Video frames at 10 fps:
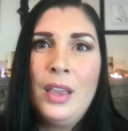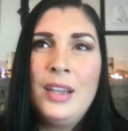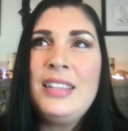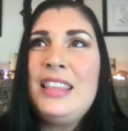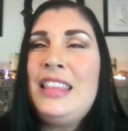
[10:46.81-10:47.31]

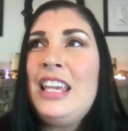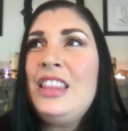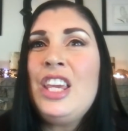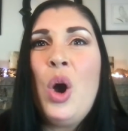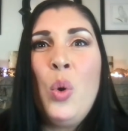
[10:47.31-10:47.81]
Because I think
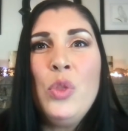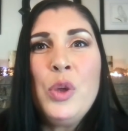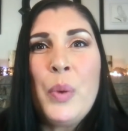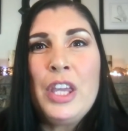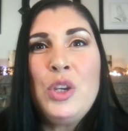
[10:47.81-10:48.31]
the
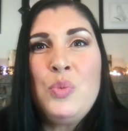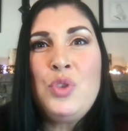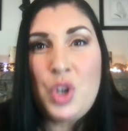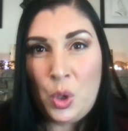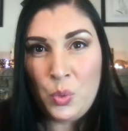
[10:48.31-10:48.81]
only way you
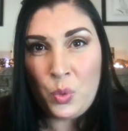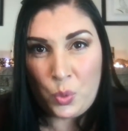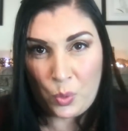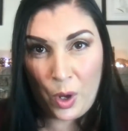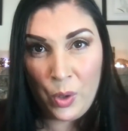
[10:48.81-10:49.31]
don't
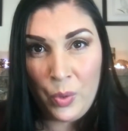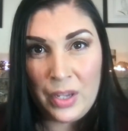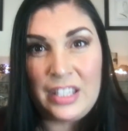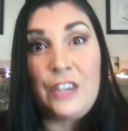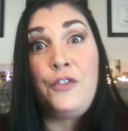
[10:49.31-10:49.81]
grow
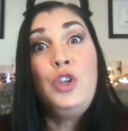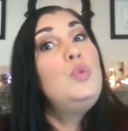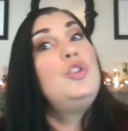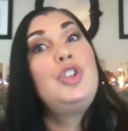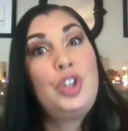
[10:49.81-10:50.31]
is if
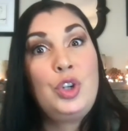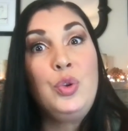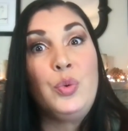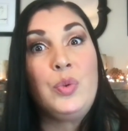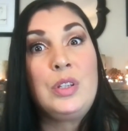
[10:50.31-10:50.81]
you
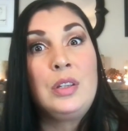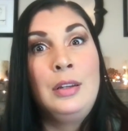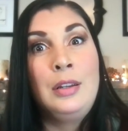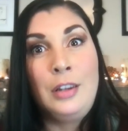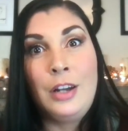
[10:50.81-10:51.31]
choose
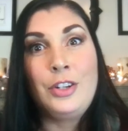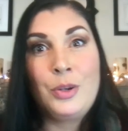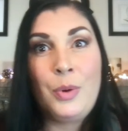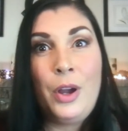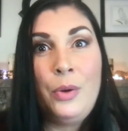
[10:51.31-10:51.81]
not to
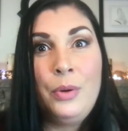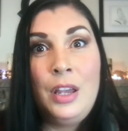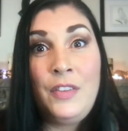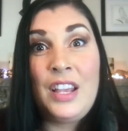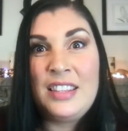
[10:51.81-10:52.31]
grow.
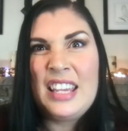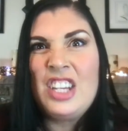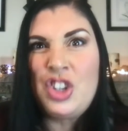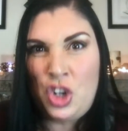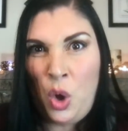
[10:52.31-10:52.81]
It's like
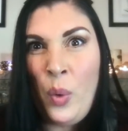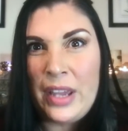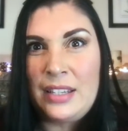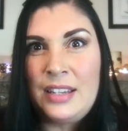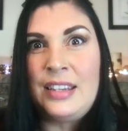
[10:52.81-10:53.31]
a
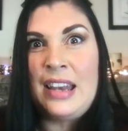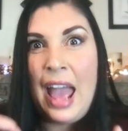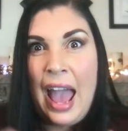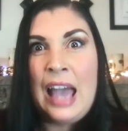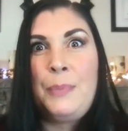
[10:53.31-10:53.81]
choice. It's an
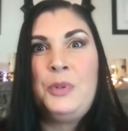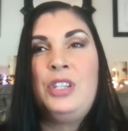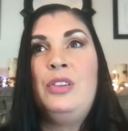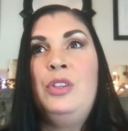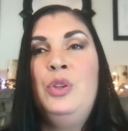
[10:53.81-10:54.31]

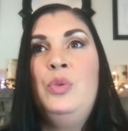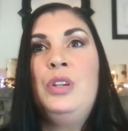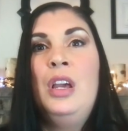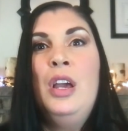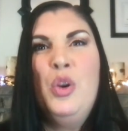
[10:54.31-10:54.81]
absolute
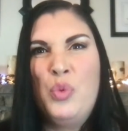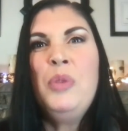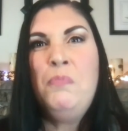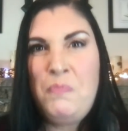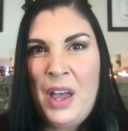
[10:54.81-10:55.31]

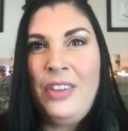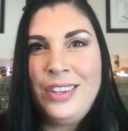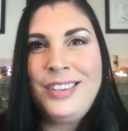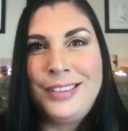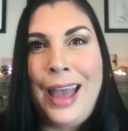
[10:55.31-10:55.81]

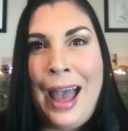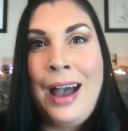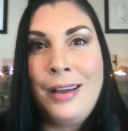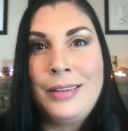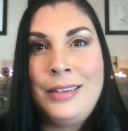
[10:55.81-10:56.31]
rebellious
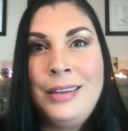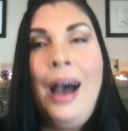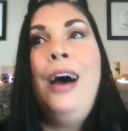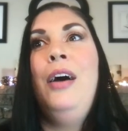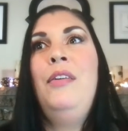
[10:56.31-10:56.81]
act
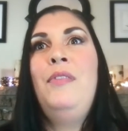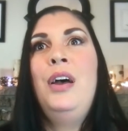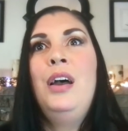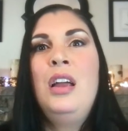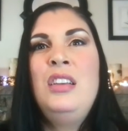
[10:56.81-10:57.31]

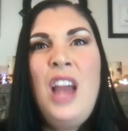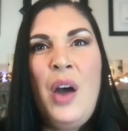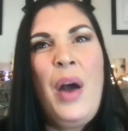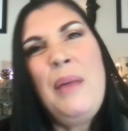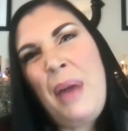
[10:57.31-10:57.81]
of,
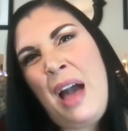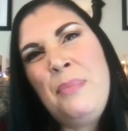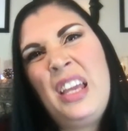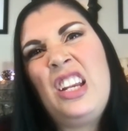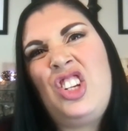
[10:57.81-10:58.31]
no,
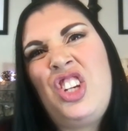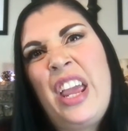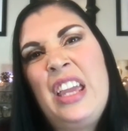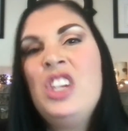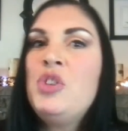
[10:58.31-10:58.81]
I'm going to
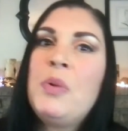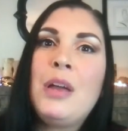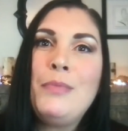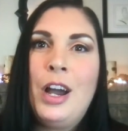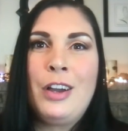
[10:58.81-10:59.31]
change, but
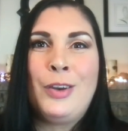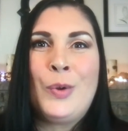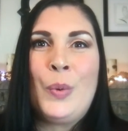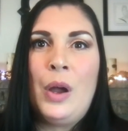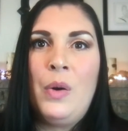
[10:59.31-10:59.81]
I'm not going
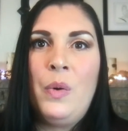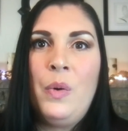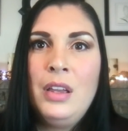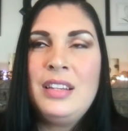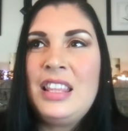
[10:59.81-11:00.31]
to grow.
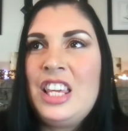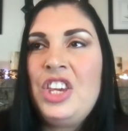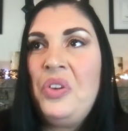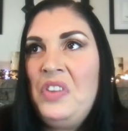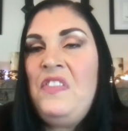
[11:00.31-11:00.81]
Because I think
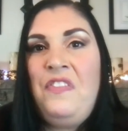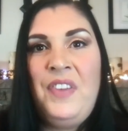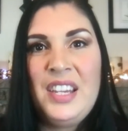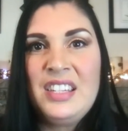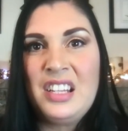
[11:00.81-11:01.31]
you can
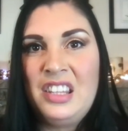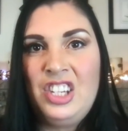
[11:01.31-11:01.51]
physically